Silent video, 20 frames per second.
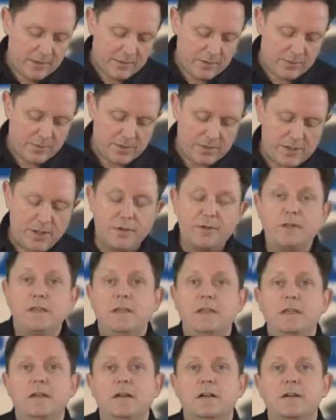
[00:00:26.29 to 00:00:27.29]
switch out
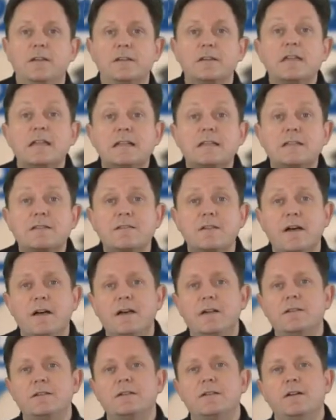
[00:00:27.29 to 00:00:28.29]
the uh, zincs
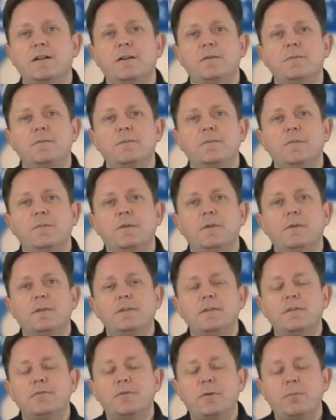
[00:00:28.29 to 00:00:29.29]
and um,
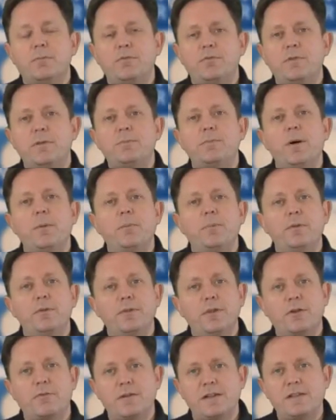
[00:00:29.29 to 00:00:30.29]

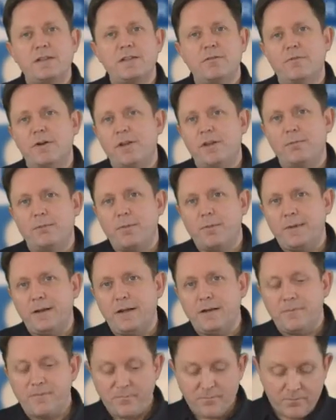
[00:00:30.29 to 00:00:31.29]
repump the grease throughout the
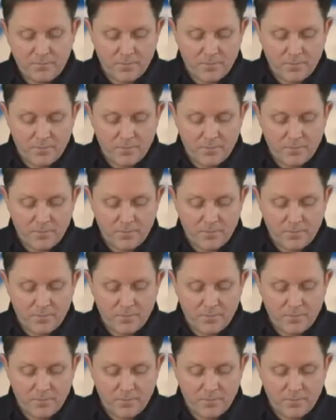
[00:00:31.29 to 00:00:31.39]
propeller